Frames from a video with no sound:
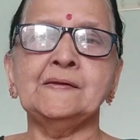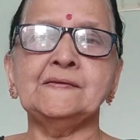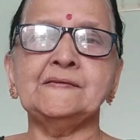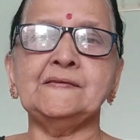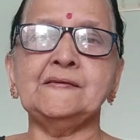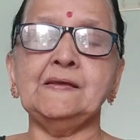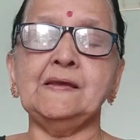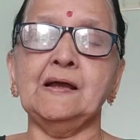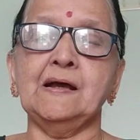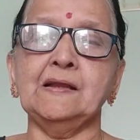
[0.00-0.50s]

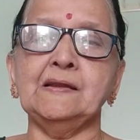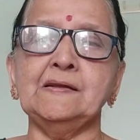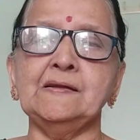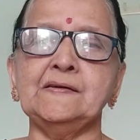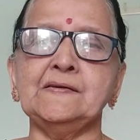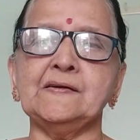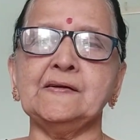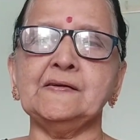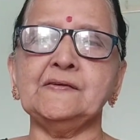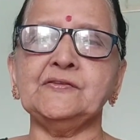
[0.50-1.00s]
See,
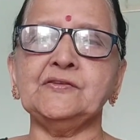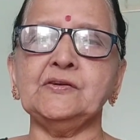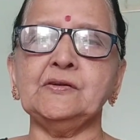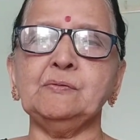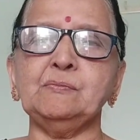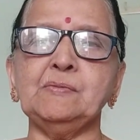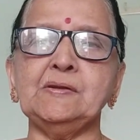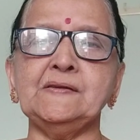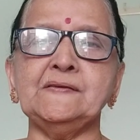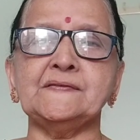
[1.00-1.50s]

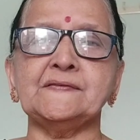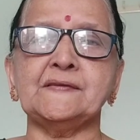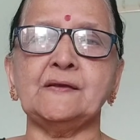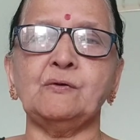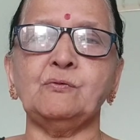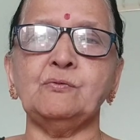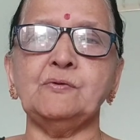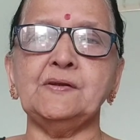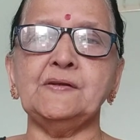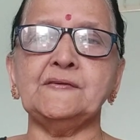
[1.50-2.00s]
alliteration means
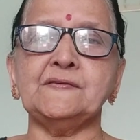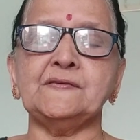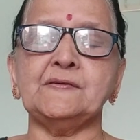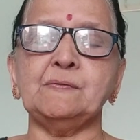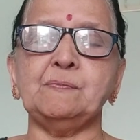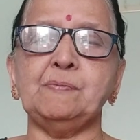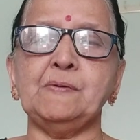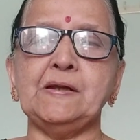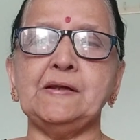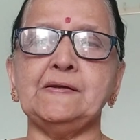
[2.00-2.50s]
sound is
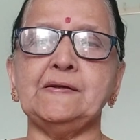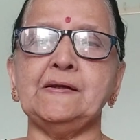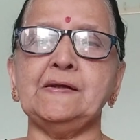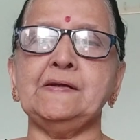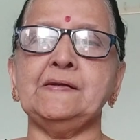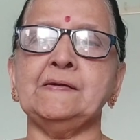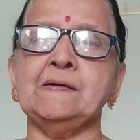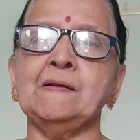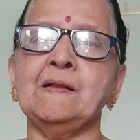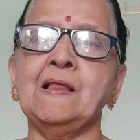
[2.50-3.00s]

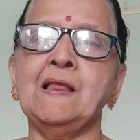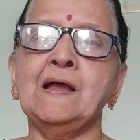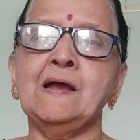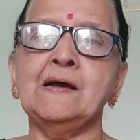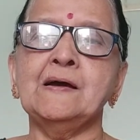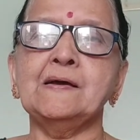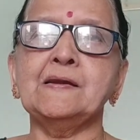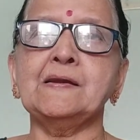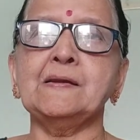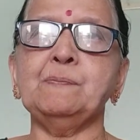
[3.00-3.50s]
repeated.
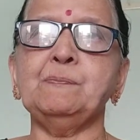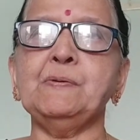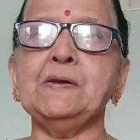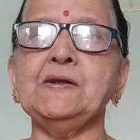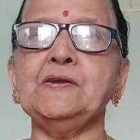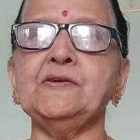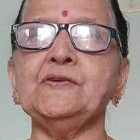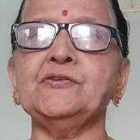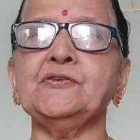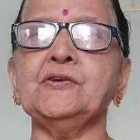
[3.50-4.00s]

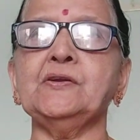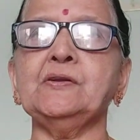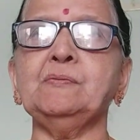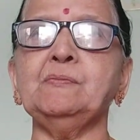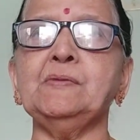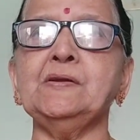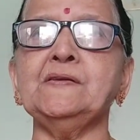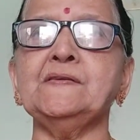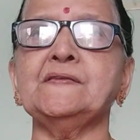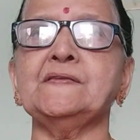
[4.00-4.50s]
Repetition
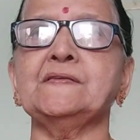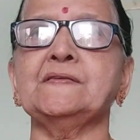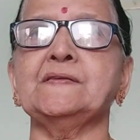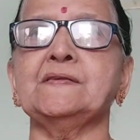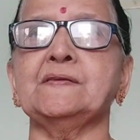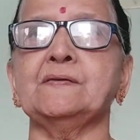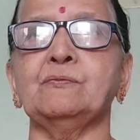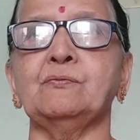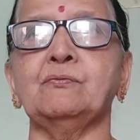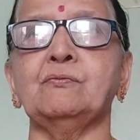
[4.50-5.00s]

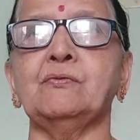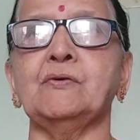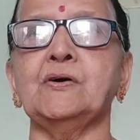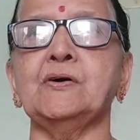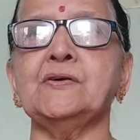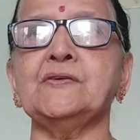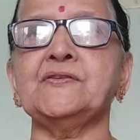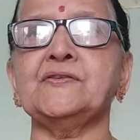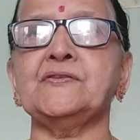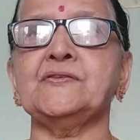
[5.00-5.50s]
means
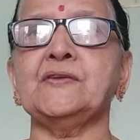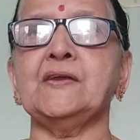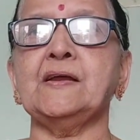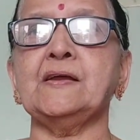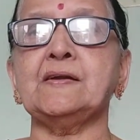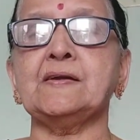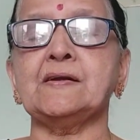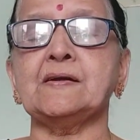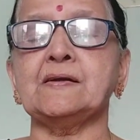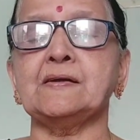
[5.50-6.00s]
words are